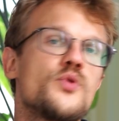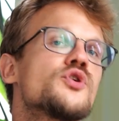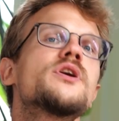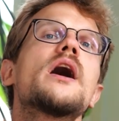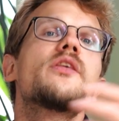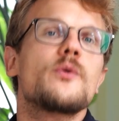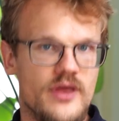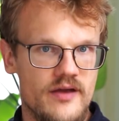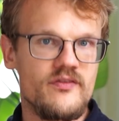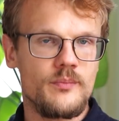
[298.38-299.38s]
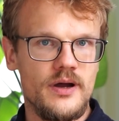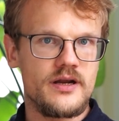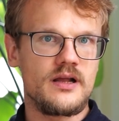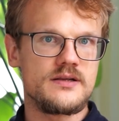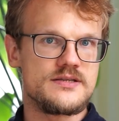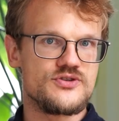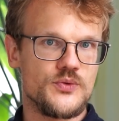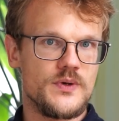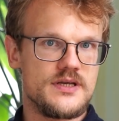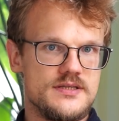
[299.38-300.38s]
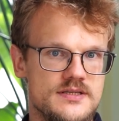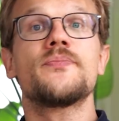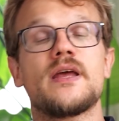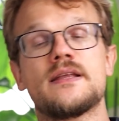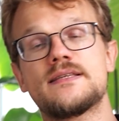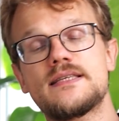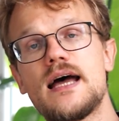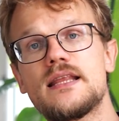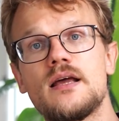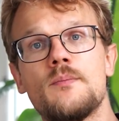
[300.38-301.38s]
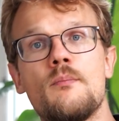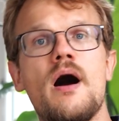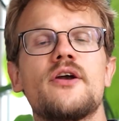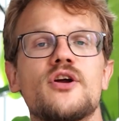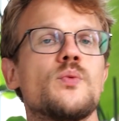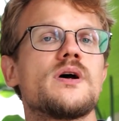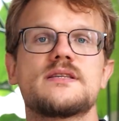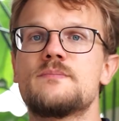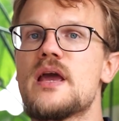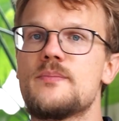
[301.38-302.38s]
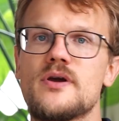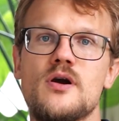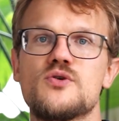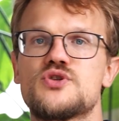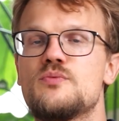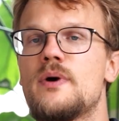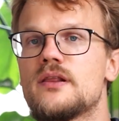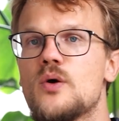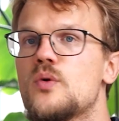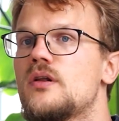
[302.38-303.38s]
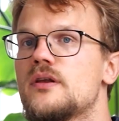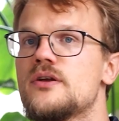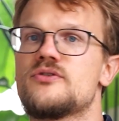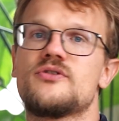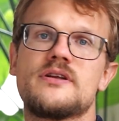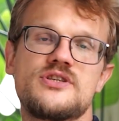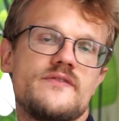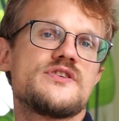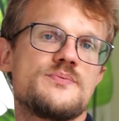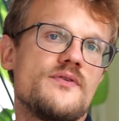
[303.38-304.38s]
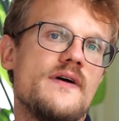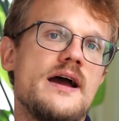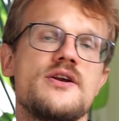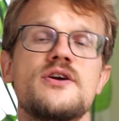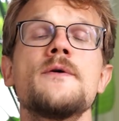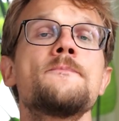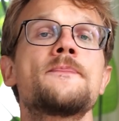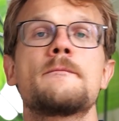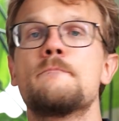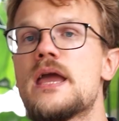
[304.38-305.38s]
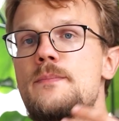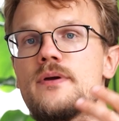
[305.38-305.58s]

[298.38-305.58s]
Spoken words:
together with everybody else's requests. Instead, my request maybe goes to my local internet service provider, maybe